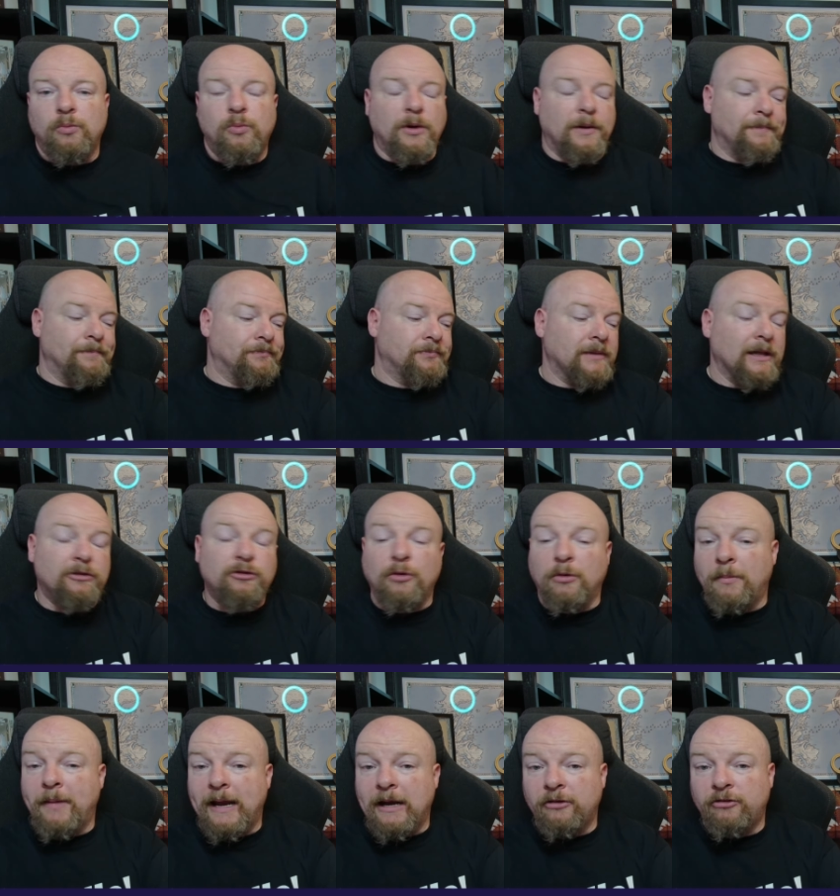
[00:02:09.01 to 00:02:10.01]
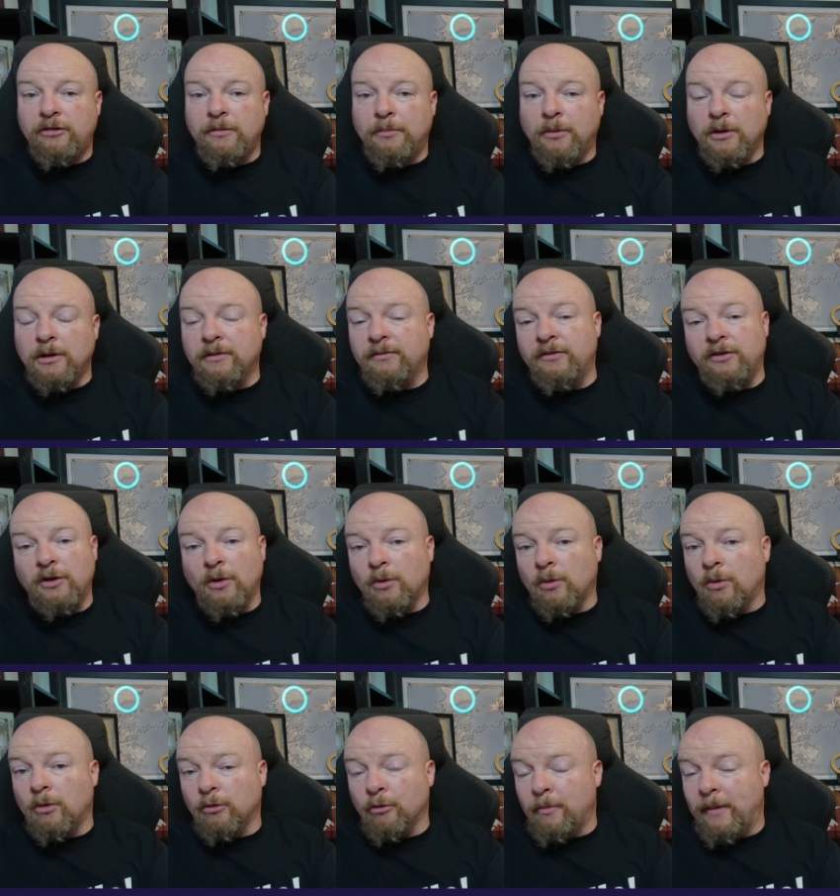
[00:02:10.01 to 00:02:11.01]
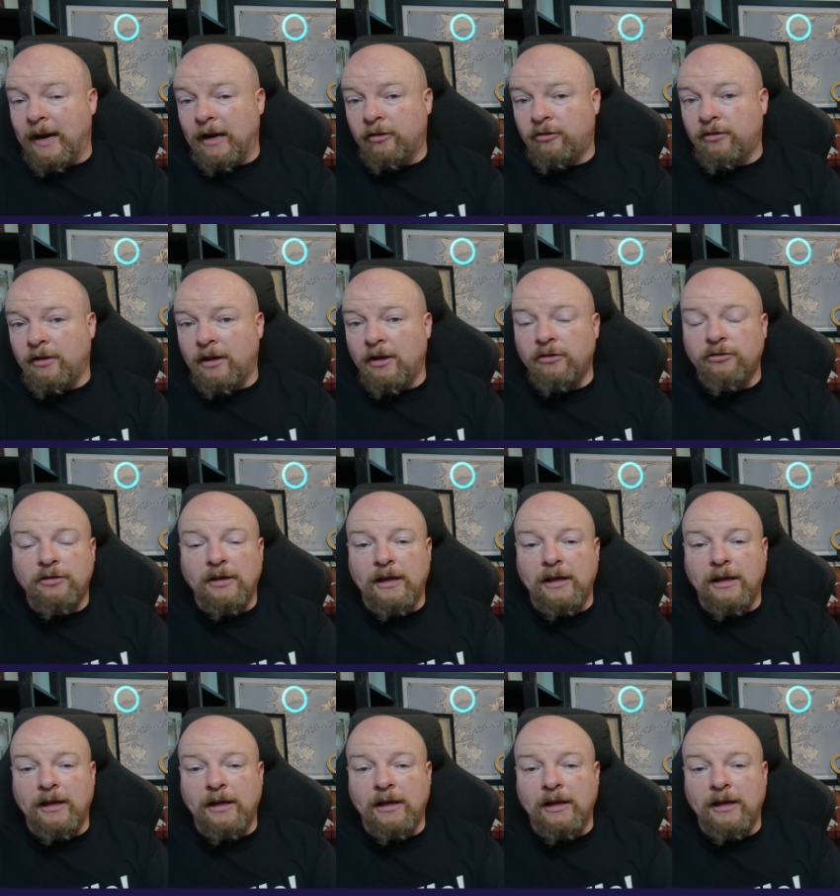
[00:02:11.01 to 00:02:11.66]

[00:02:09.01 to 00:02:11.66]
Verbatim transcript: Well, it's a romantasy book. If you don't know what romantasy is,